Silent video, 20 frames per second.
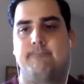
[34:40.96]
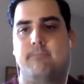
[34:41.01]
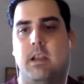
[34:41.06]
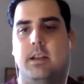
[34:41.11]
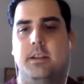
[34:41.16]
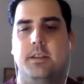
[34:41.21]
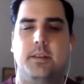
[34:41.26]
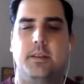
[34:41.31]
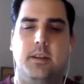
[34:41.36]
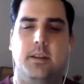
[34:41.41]

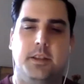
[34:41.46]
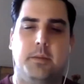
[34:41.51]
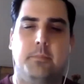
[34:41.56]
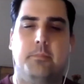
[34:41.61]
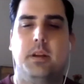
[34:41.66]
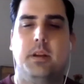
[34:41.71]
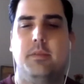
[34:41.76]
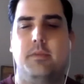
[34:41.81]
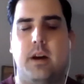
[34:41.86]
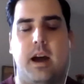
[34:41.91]
It's a
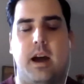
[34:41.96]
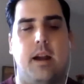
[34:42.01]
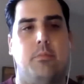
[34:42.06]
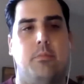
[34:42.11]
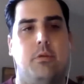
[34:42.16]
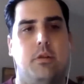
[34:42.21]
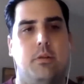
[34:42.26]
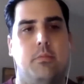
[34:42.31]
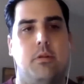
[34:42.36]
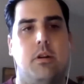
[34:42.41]
bit of a
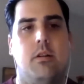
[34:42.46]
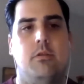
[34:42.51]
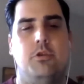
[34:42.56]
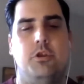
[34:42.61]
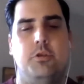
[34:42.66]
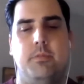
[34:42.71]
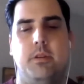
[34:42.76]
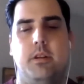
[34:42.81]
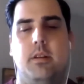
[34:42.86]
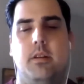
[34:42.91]
hybrid
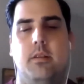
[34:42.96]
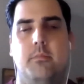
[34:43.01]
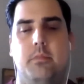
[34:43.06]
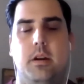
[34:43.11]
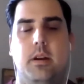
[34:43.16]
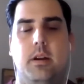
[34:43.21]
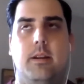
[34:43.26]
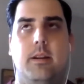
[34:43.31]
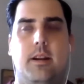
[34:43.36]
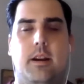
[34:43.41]
approach, but
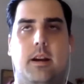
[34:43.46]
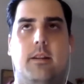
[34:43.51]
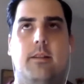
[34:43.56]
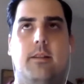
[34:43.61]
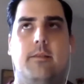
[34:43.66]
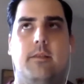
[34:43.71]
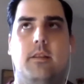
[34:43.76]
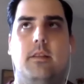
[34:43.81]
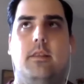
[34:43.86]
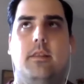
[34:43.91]

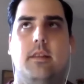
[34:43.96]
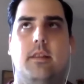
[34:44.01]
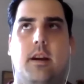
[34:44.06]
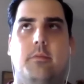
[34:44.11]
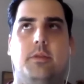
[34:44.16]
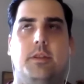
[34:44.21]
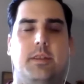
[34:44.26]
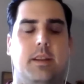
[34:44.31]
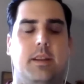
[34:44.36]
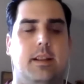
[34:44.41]
I
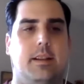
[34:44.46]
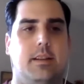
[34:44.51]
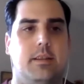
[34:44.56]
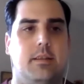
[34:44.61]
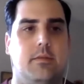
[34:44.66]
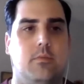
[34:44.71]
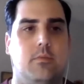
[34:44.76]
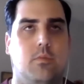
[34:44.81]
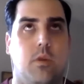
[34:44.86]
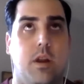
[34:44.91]
would say
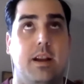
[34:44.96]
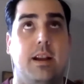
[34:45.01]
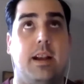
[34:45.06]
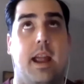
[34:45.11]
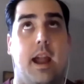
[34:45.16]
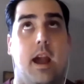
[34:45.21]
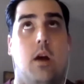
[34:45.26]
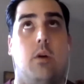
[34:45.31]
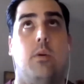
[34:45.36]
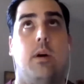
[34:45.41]
that's right
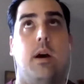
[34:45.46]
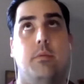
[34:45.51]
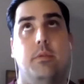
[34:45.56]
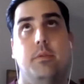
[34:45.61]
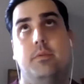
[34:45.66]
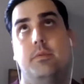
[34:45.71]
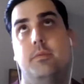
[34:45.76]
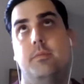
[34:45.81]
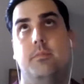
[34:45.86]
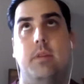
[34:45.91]
now
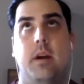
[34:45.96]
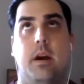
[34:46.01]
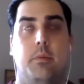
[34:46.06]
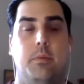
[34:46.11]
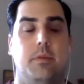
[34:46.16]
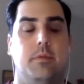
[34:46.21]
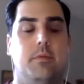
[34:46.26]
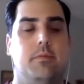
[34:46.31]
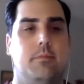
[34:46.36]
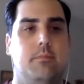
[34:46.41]
how
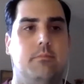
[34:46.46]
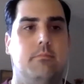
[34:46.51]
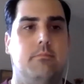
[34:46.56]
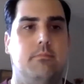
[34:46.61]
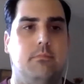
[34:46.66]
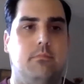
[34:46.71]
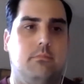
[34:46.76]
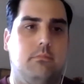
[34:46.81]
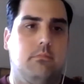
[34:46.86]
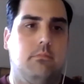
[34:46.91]
we've
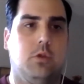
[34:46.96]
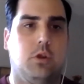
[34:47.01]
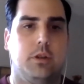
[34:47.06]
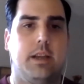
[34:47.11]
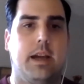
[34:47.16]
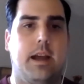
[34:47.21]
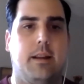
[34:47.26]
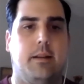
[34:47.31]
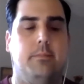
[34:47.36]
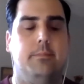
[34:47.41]
looked
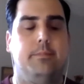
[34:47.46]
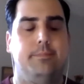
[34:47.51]
at it.